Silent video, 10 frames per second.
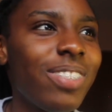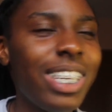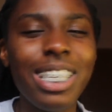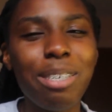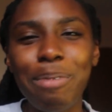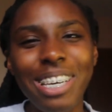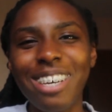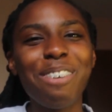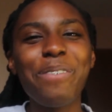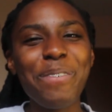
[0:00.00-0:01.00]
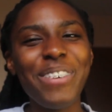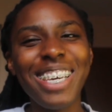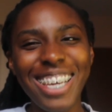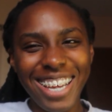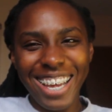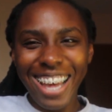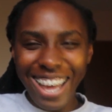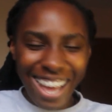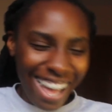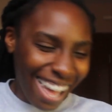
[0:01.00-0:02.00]
it should be good for me.
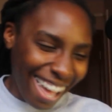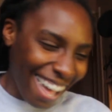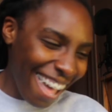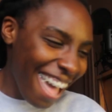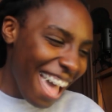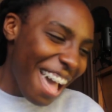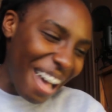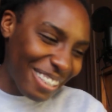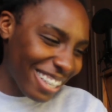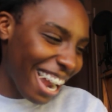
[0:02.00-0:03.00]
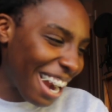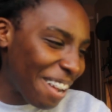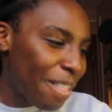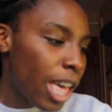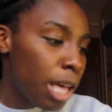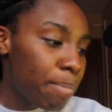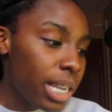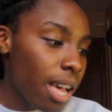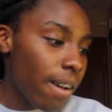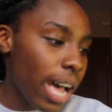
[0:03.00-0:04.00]
I'm sorry.
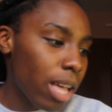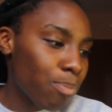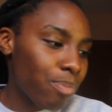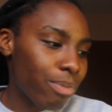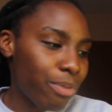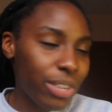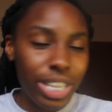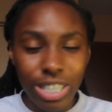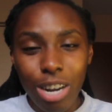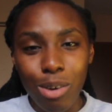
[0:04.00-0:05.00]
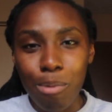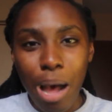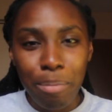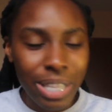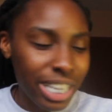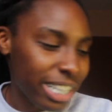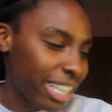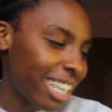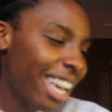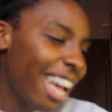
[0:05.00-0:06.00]
But no, for the general
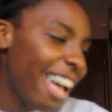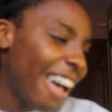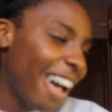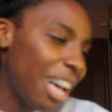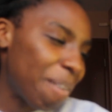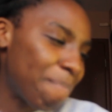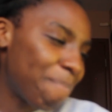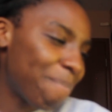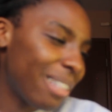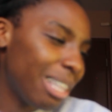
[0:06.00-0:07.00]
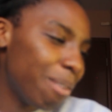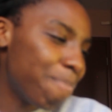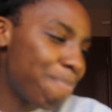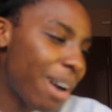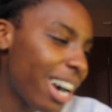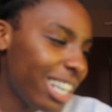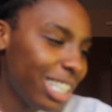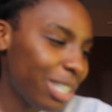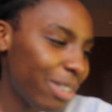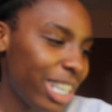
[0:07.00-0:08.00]
population,
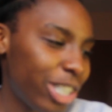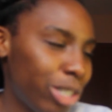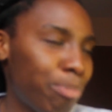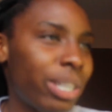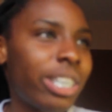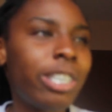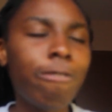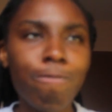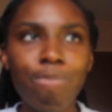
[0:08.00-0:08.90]
Mars square Jupiter.